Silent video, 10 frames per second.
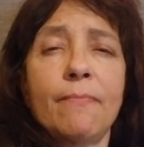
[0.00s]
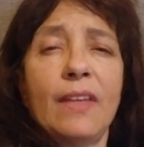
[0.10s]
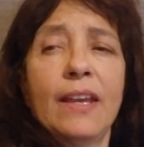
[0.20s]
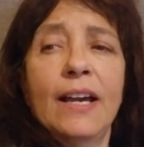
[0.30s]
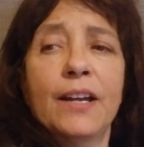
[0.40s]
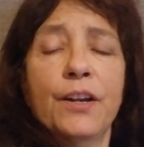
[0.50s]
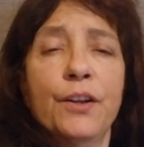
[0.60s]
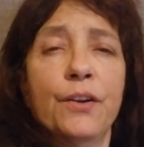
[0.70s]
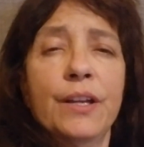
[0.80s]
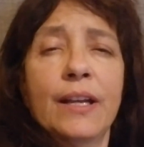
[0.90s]
you got to
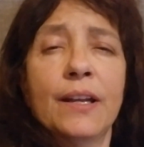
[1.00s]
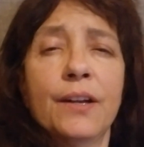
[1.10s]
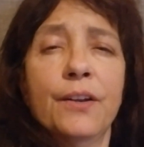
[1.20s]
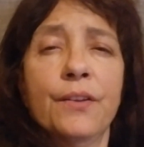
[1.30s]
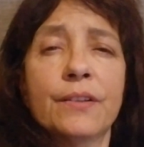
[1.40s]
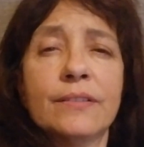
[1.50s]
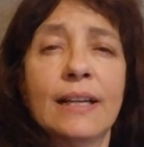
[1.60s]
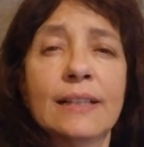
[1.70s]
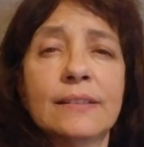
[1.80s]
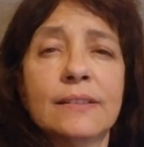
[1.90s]
know the
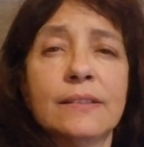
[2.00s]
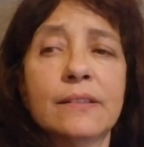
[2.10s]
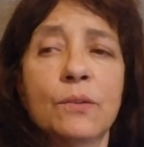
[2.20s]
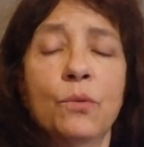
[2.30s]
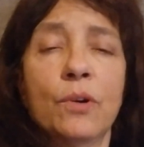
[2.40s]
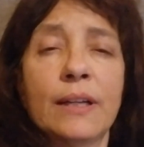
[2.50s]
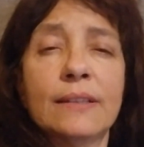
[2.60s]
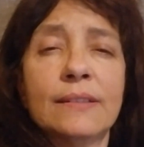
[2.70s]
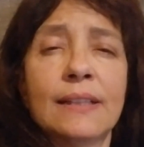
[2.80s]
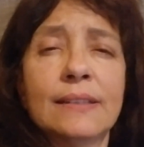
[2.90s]
signs and the warning
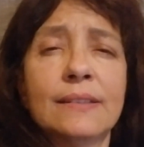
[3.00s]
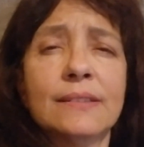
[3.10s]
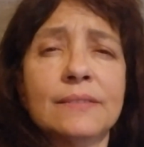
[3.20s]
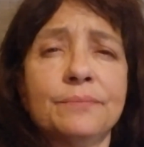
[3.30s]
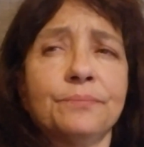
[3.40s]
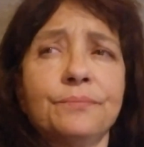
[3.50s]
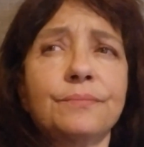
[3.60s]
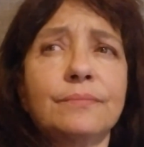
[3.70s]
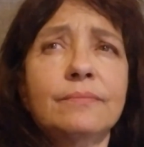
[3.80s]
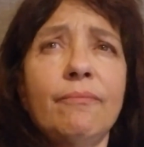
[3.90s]
signs
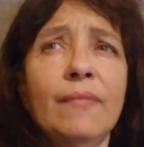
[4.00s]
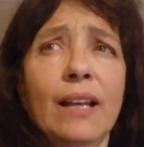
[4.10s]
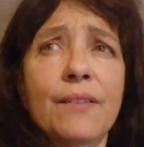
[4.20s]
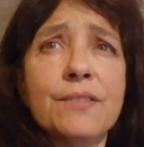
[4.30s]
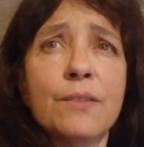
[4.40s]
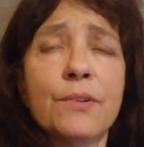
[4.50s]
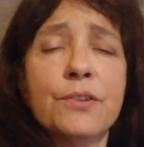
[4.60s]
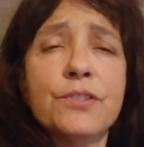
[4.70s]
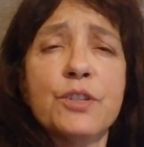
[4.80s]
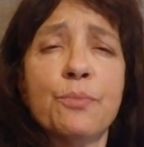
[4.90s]
of someone
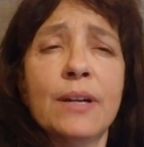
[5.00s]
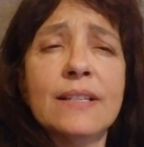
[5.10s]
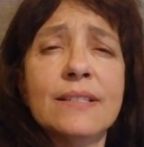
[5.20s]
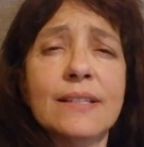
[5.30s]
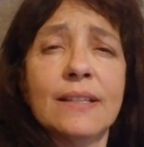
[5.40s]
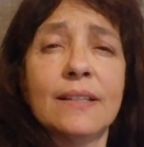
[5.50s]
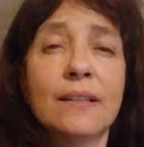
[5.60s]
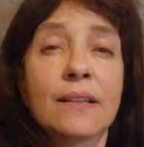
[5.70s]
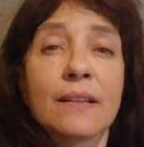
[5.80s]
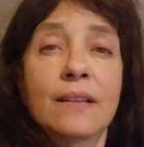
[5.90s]
who's depressed, and
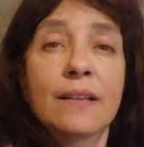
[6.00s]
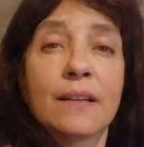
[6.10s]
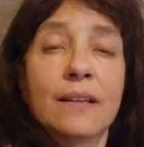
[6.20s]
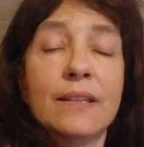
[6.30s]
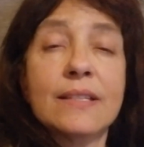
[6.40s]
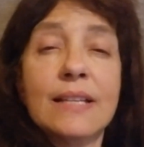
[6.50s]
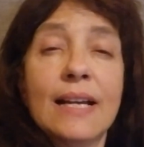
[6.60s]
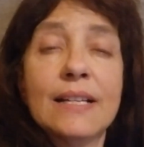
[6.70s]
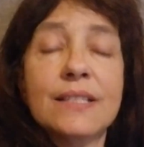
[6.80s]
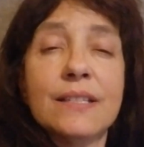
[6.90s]
the
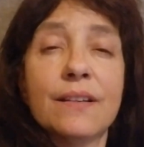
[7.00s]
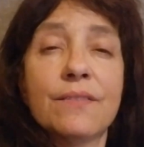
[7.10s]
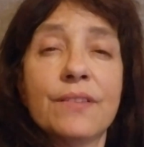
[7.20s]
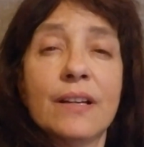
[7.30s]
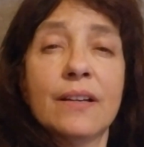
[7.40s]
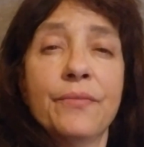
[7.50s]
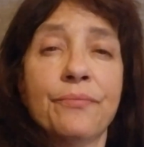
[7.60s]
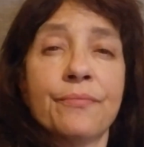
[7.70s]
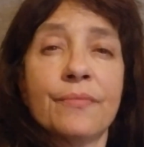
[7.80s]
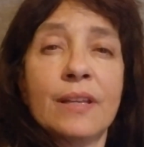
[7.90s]
signs of
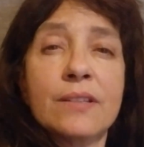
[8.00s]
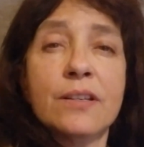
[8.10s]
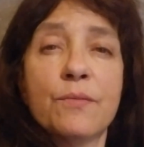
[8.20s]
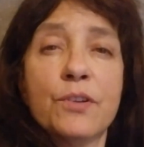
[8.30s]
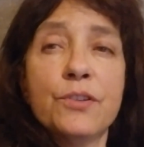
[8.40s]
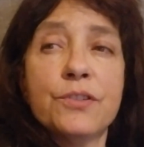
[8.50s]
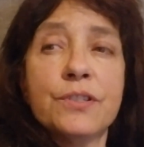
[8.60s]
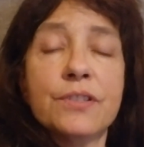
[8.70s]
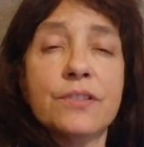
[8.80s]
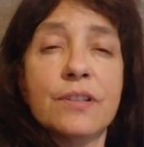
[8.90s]
someone who's
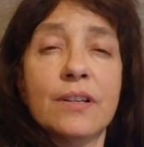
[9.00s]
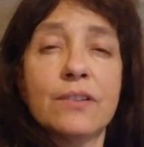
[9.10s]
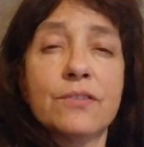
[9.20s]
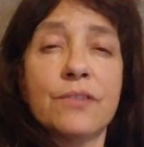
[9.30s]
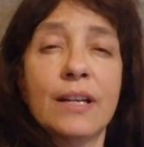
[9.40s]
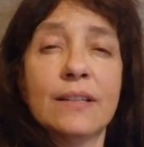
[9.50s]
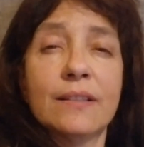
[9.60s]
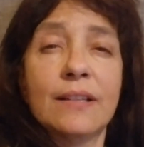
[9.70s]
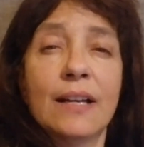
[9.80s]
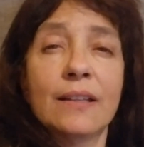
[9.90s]
just trying
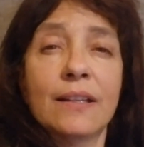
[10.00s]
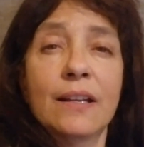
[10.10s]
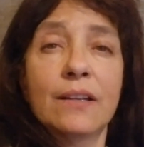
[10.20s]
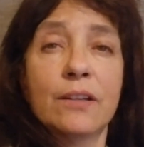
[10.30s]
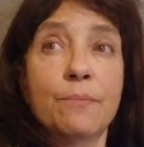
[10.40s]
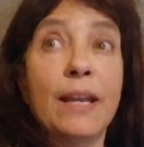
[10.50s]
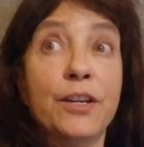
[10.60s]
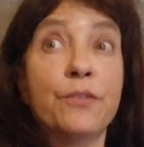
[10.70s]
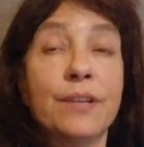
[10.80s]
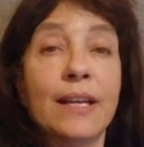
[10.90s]
to not to
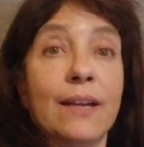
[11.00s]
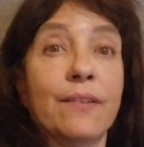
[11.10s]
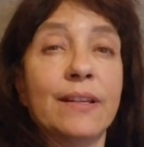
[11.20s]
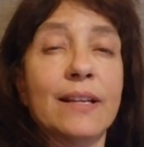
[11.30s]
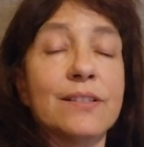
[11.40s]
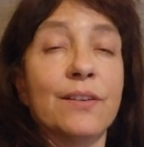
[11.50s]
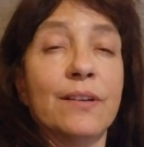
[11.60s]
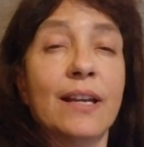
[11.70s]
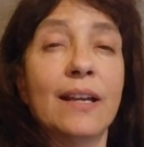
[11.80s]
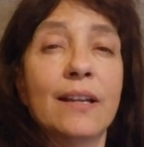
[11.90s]
make you think everything's
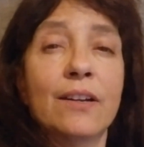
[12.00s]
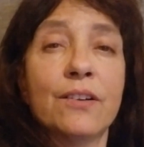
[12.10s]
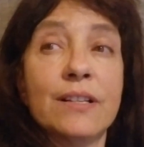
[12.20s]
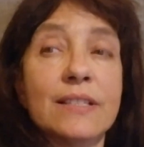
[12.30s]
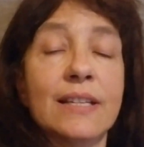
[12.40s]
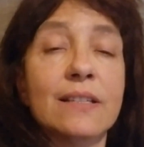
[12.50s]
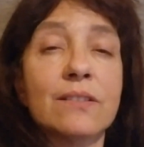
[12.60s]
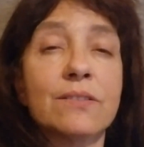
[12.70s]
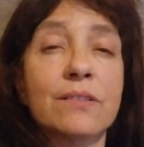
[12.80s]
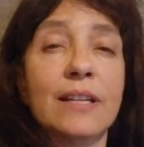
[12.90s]
okay, because kids
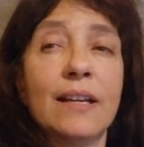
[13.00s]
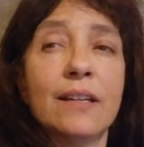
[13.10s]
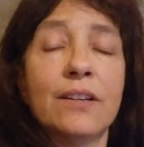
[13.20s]
will do that.